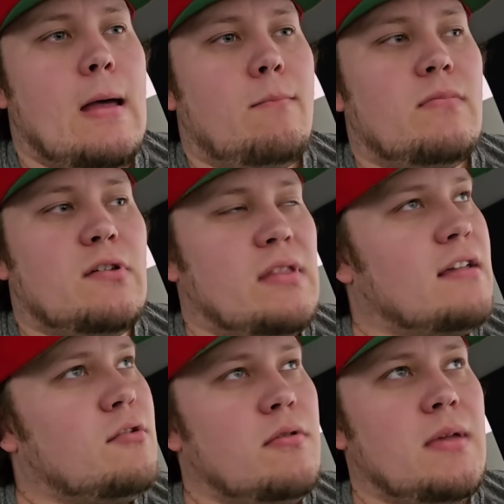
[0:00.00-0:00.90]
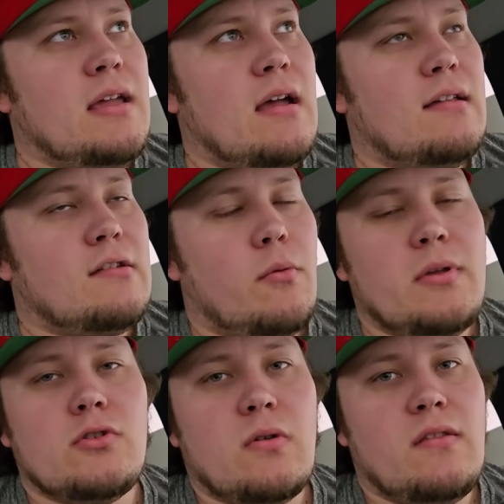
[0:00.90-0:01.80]
So that's it with me, guys. Hope you
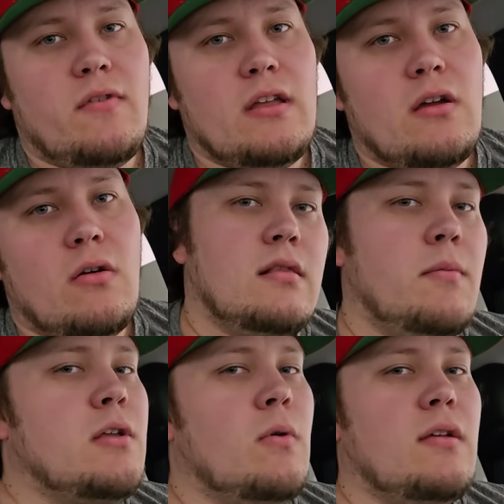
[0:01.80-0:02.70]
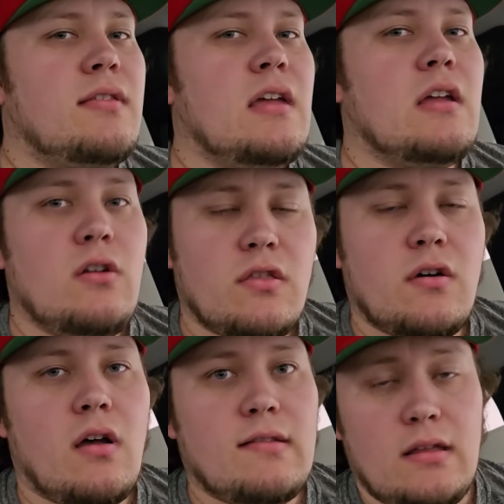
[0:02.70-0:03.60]
enjoyed the video. Let me know what you think and your
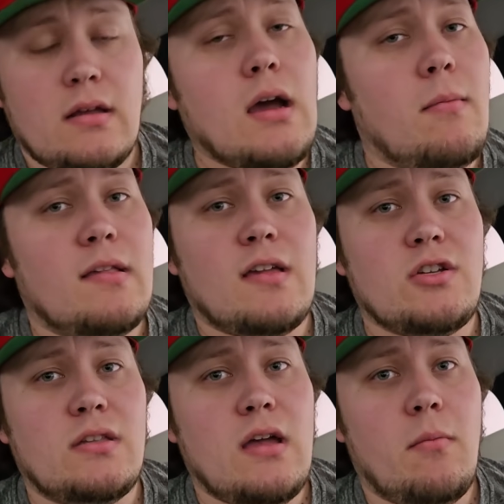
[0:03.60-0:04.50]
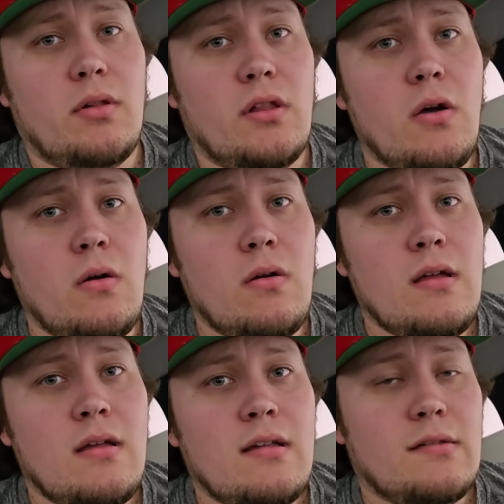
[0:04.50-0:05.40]
thoughts in the comment section down below.
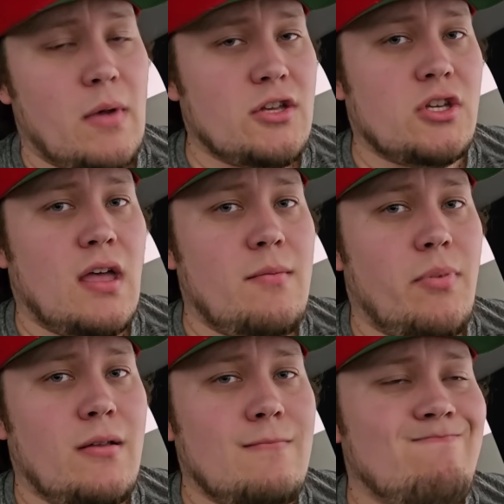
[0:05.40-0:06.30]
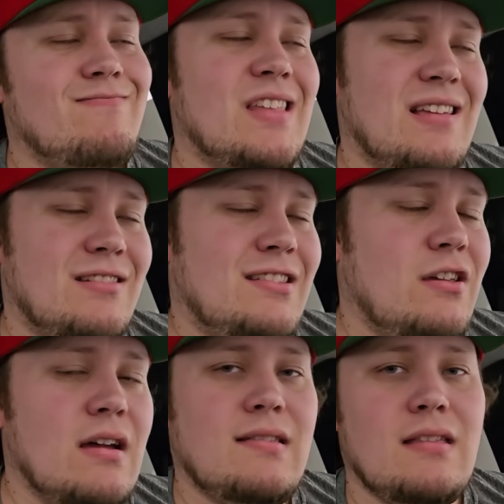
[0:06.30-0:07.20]
Smash the like button. I'll see you
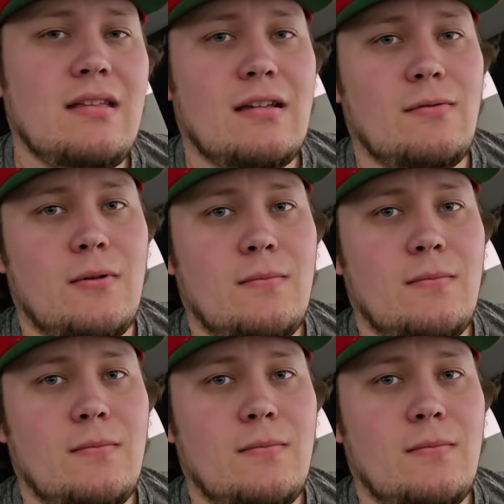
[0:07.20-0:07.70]
guys in the next one.